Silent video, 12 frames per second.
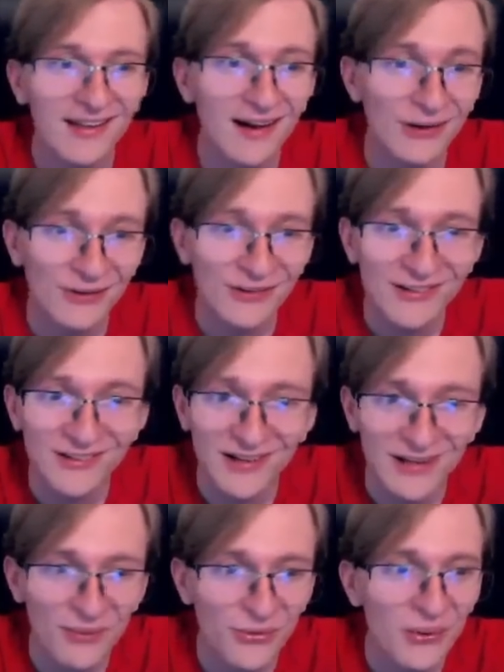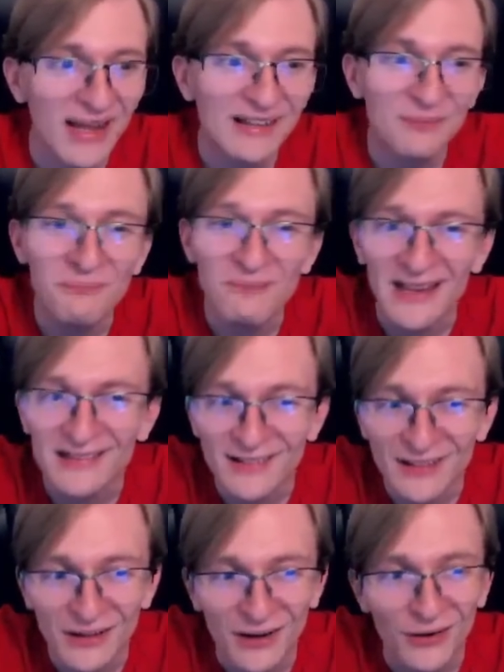Crunch is going to come through. It's
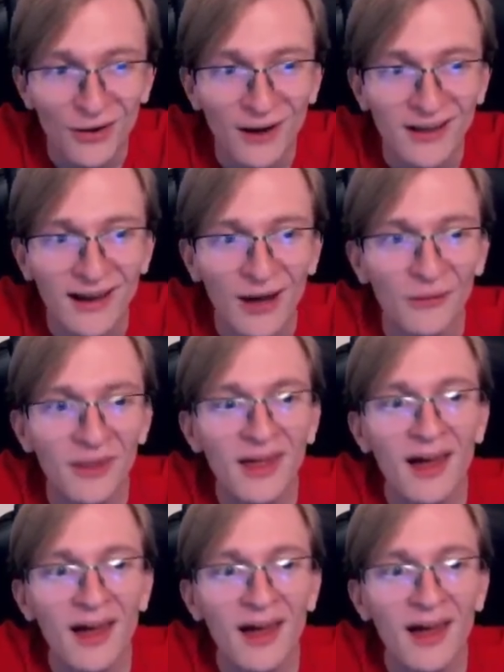basically going to knock it out.